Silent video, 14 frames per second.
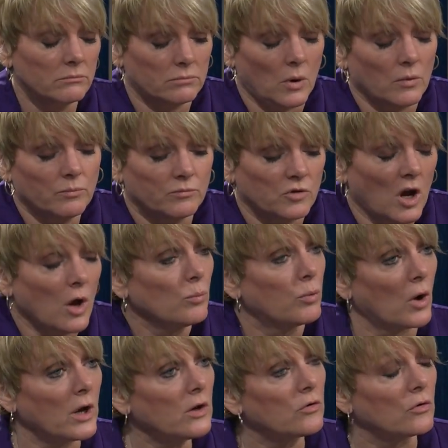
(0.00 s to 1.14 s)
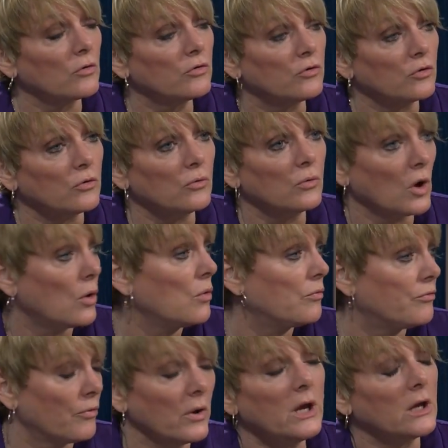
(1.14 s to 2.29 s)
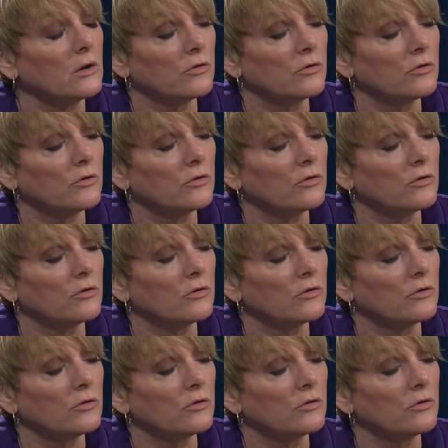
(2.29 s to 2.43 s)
well, child predators to go free